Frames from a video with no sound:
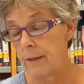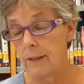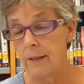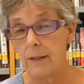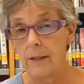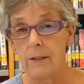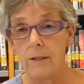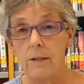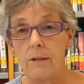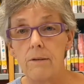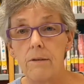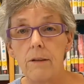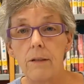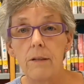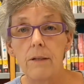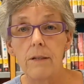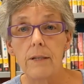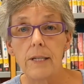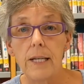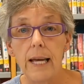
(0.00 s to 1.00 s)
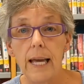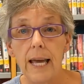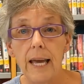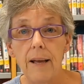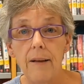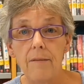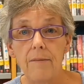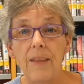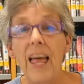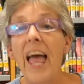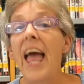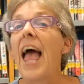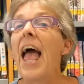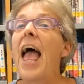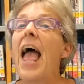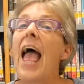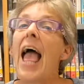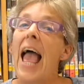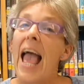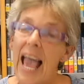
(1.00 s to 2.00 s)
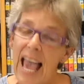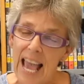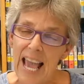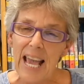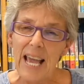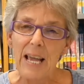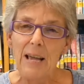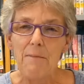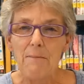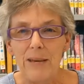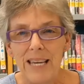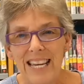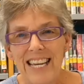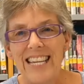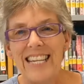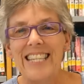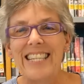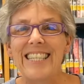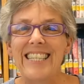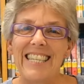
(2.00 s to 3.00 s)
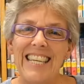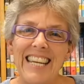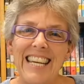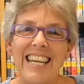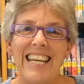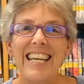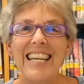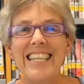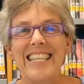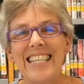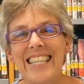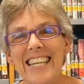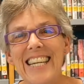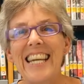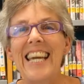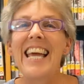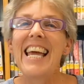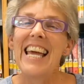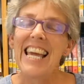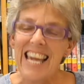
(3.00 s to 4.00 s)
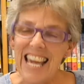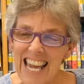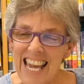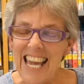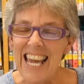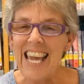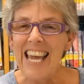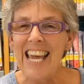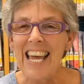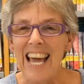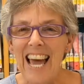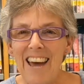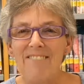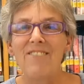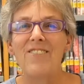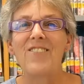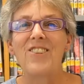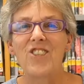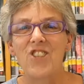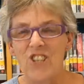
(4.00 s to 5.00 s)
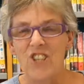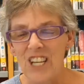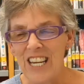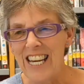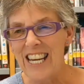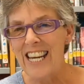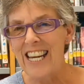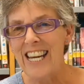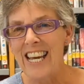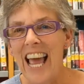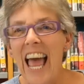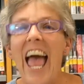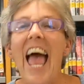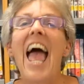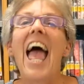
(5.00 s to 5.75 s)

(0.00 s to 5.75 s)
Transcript: Let's do a little singing. A, B, C, D, E, F, G,